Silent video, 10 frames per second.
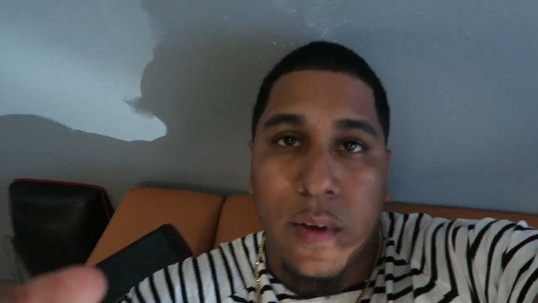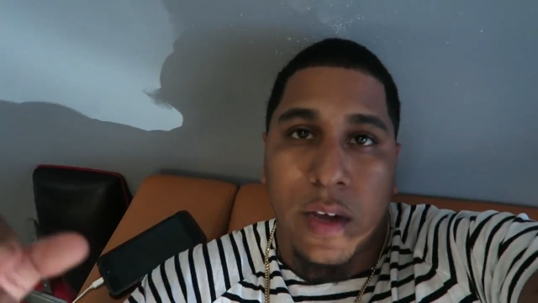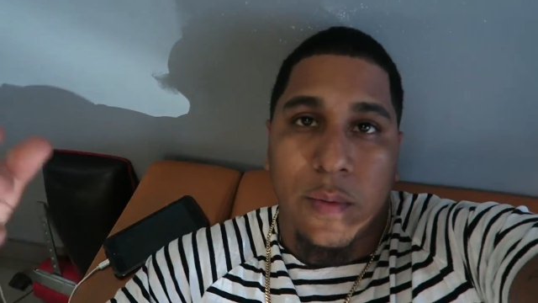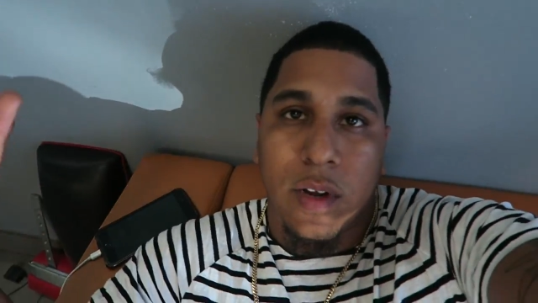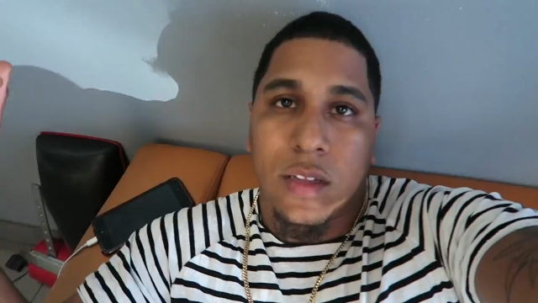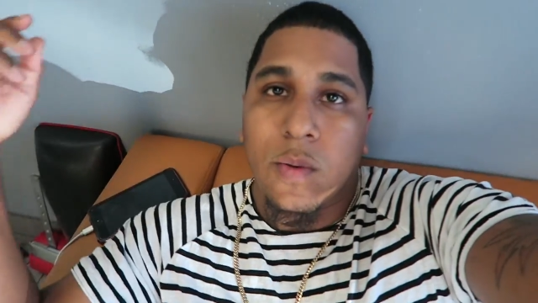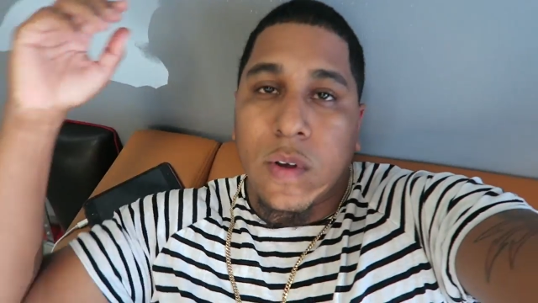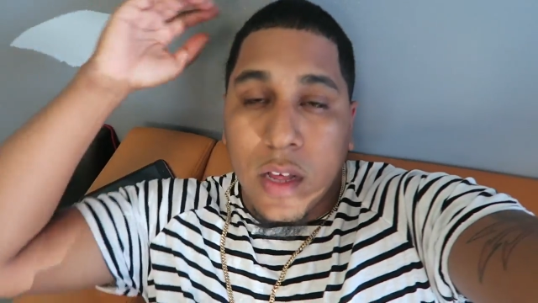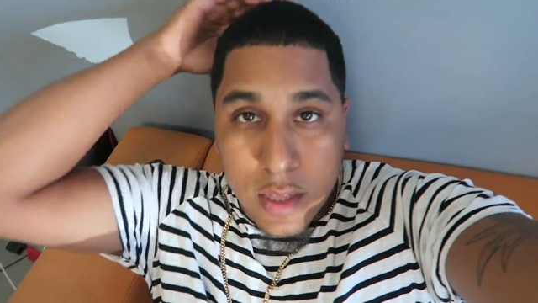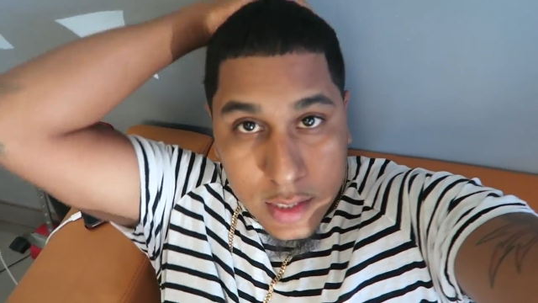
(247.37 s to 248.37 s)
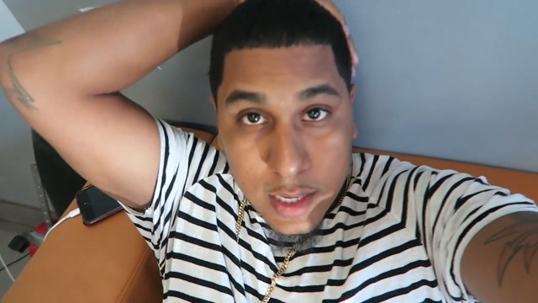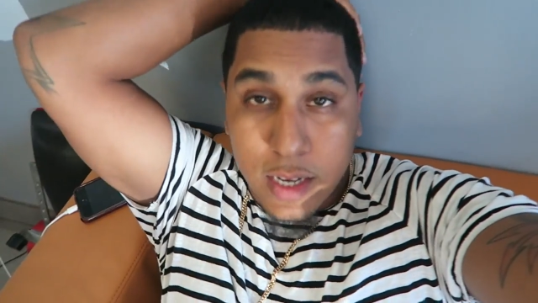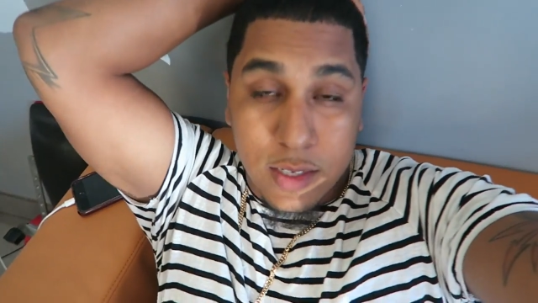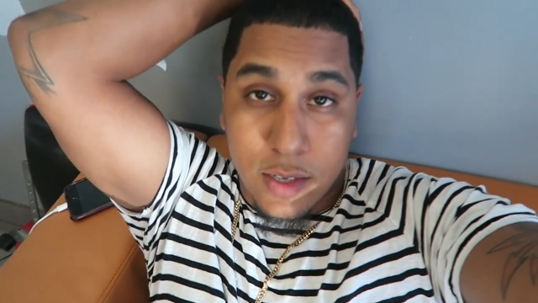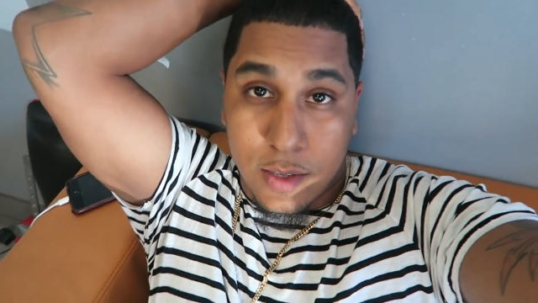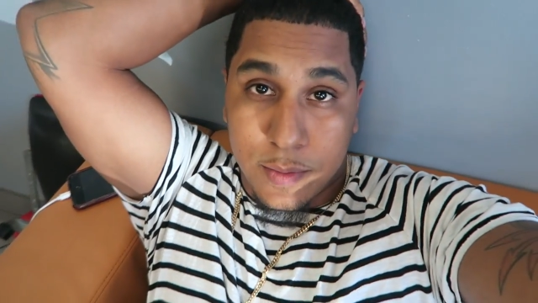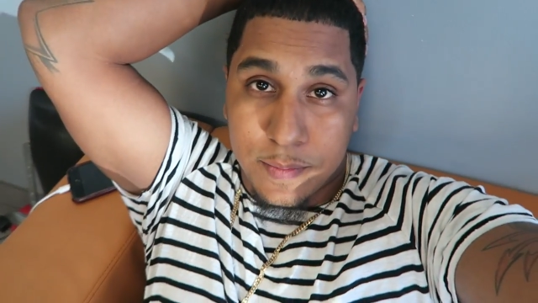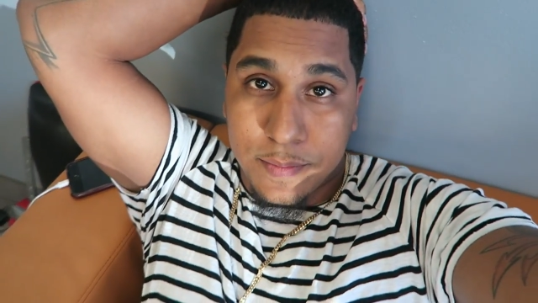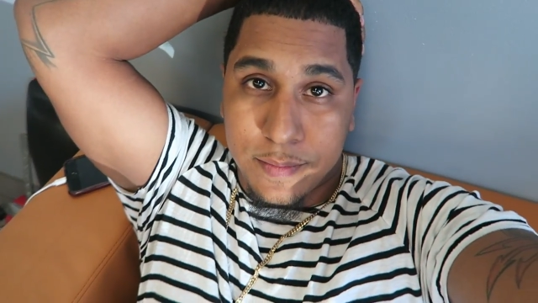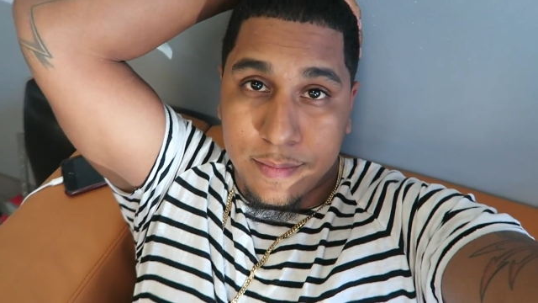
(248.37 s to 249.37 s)
We ain't really doing nothing today. So I
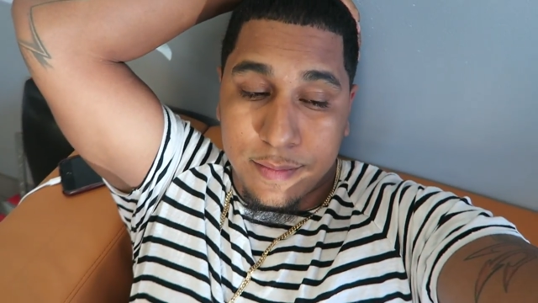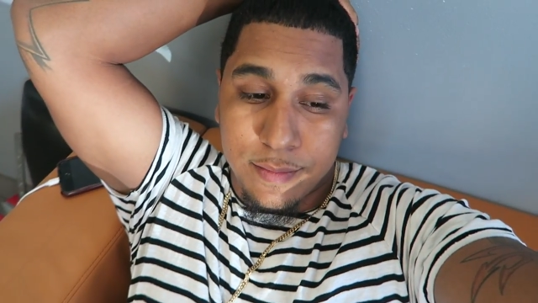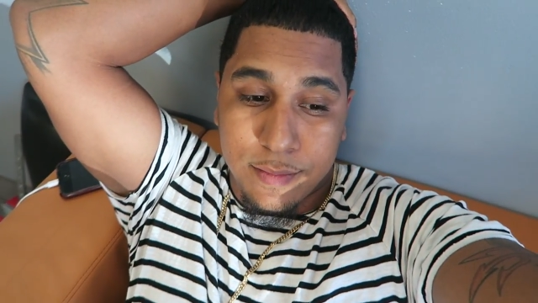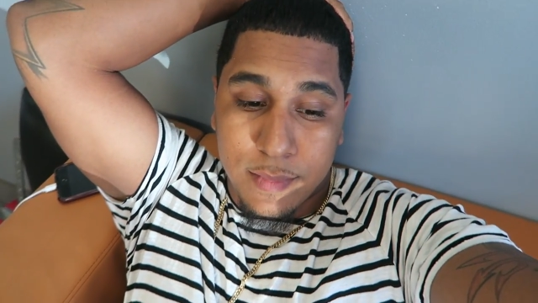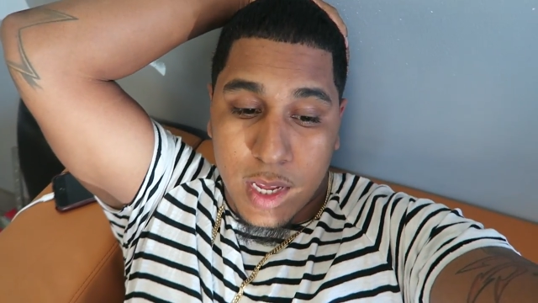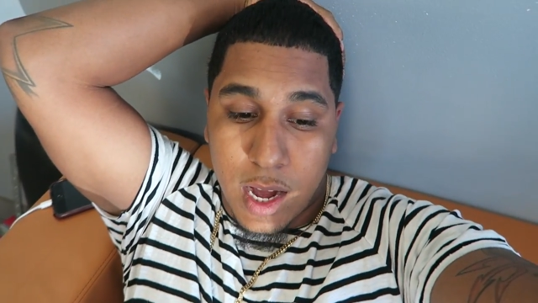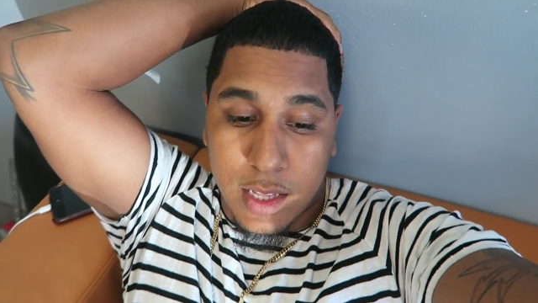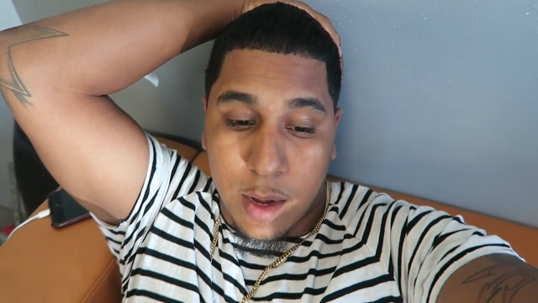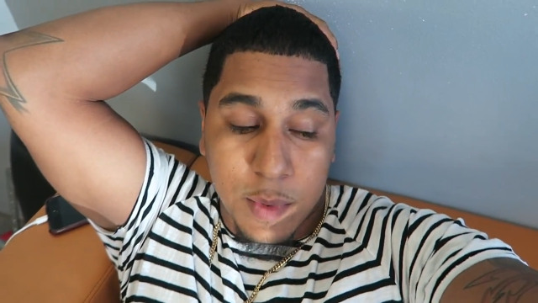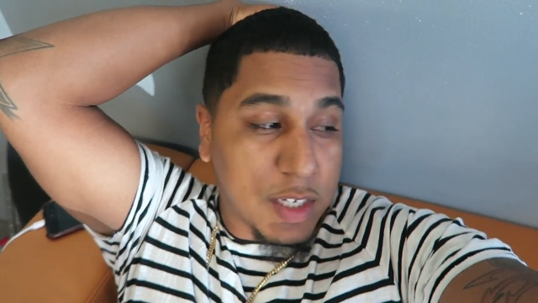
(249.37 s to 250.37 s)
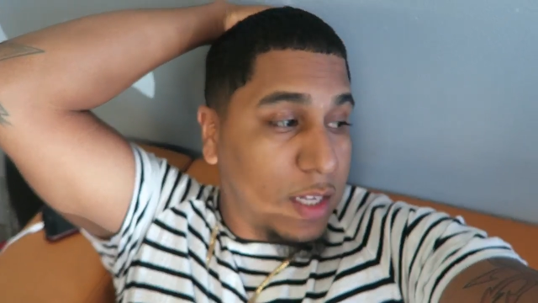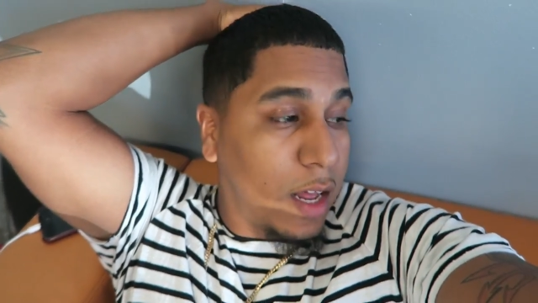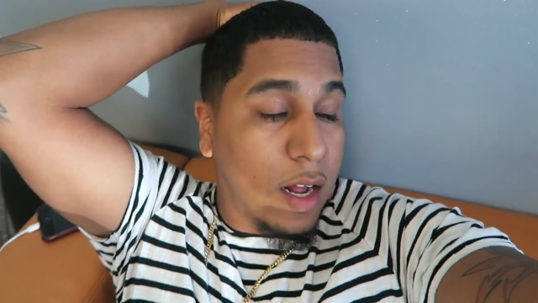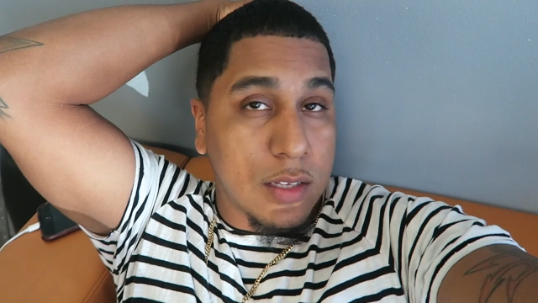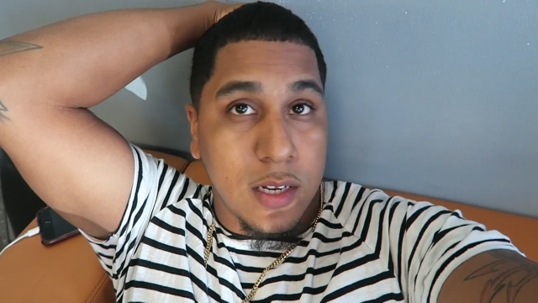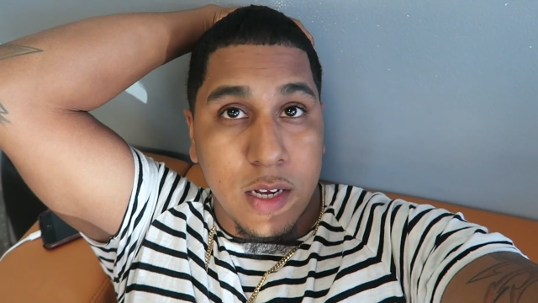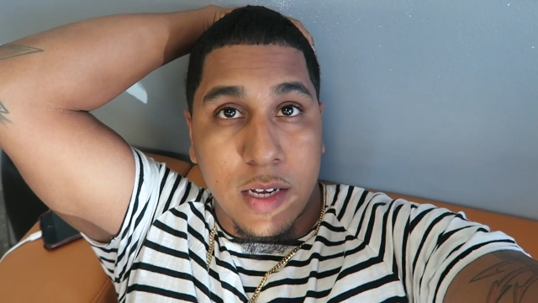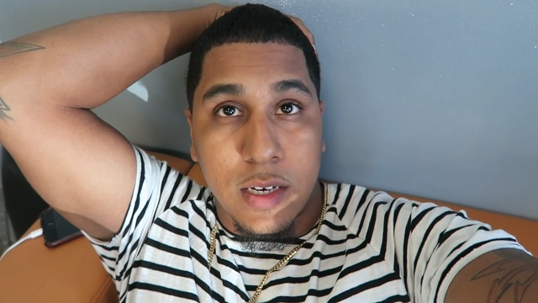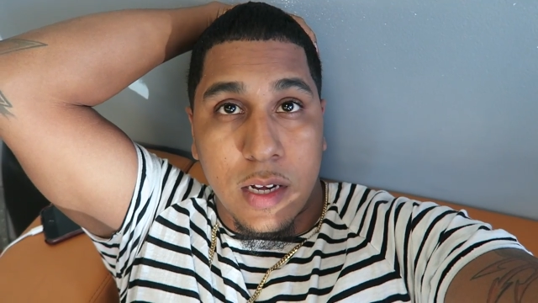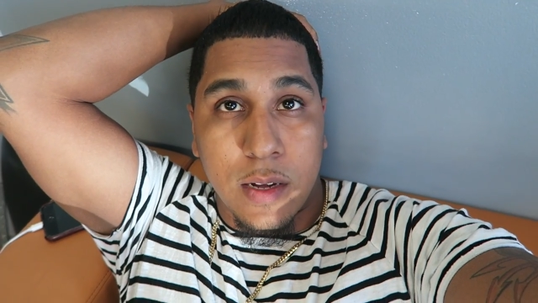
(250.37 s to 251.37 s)
think I'm going to just head out
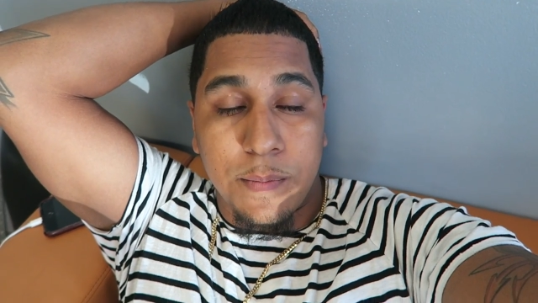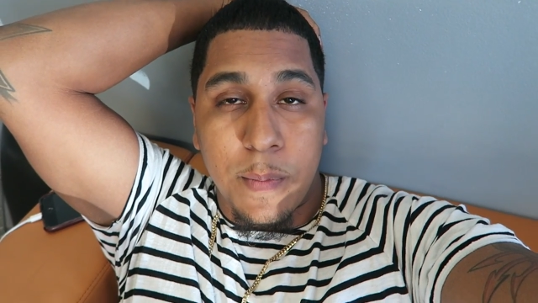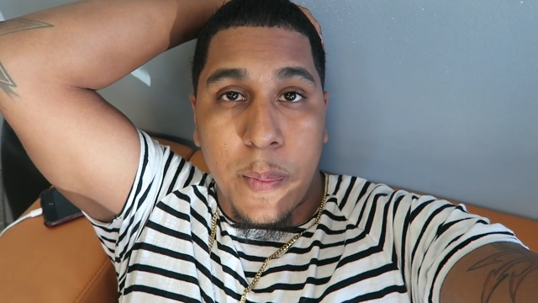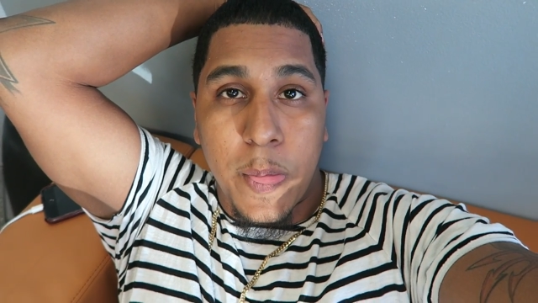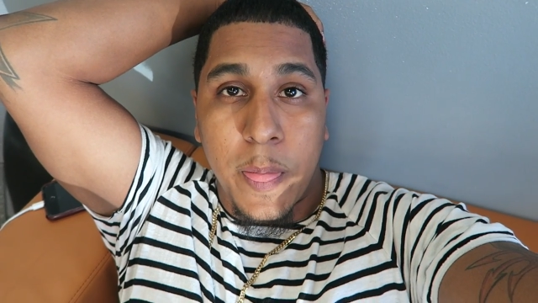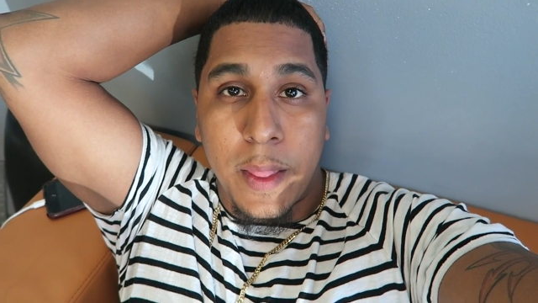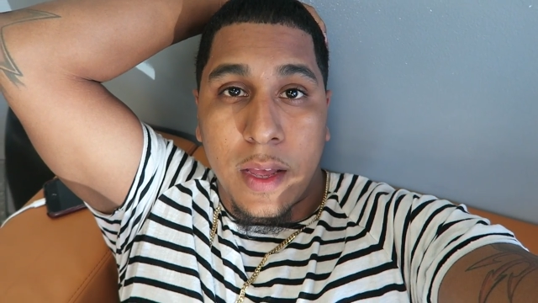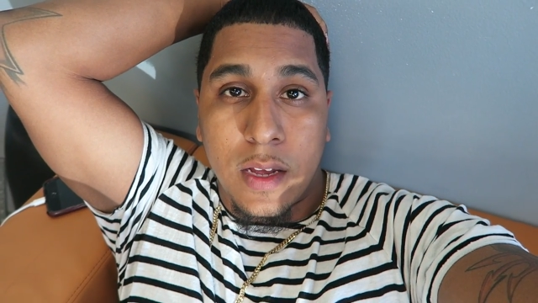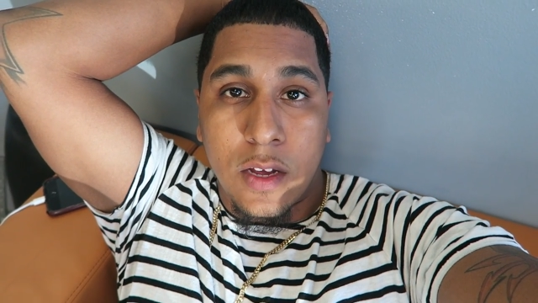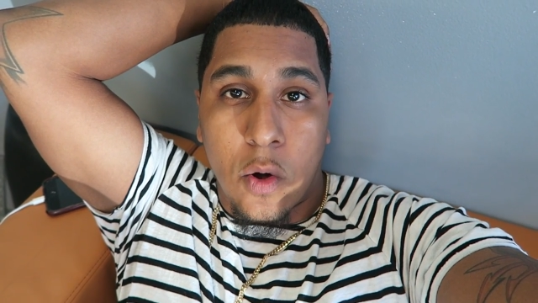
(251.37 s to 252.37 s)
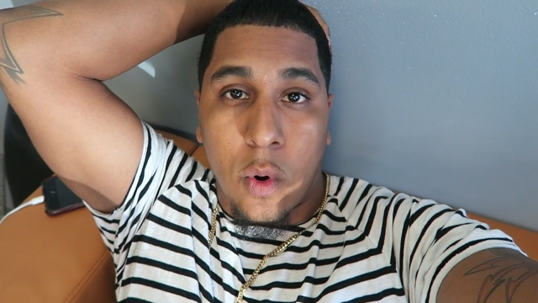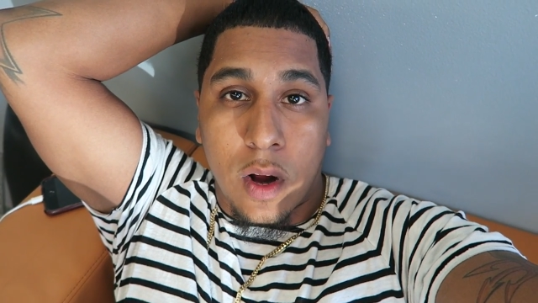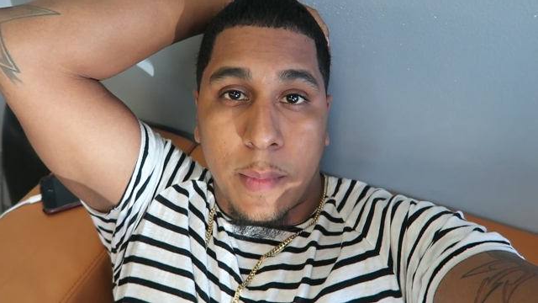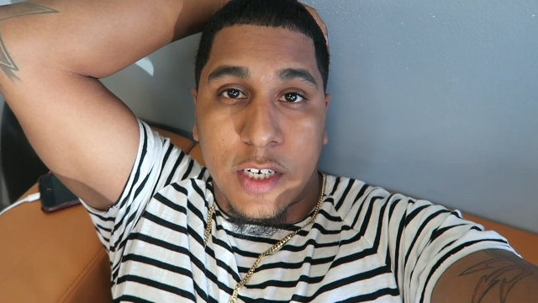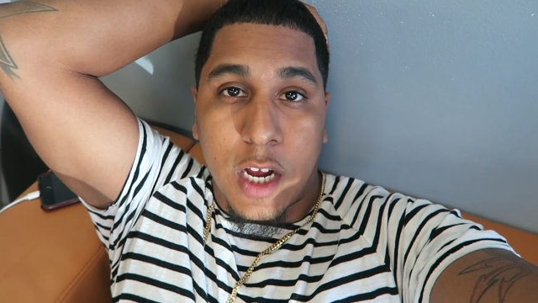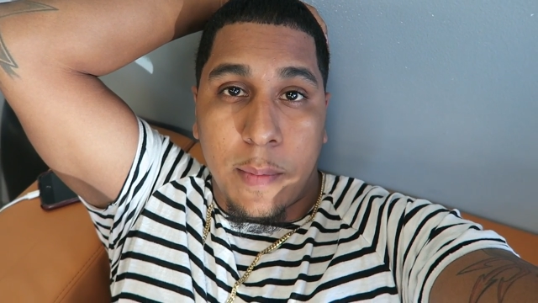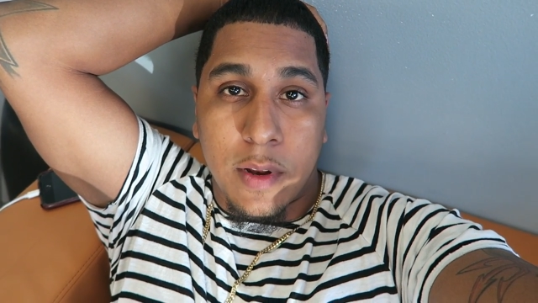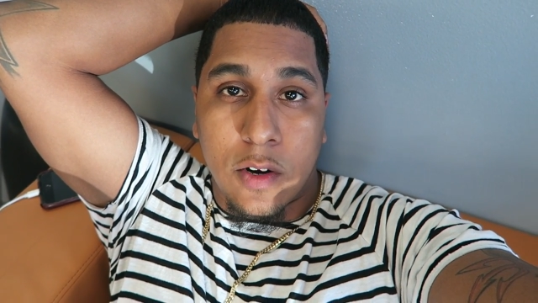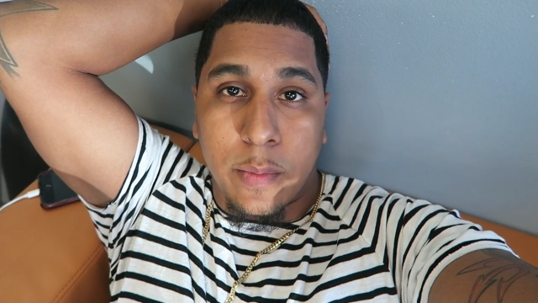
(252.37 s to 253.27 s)
today and go work on my shop.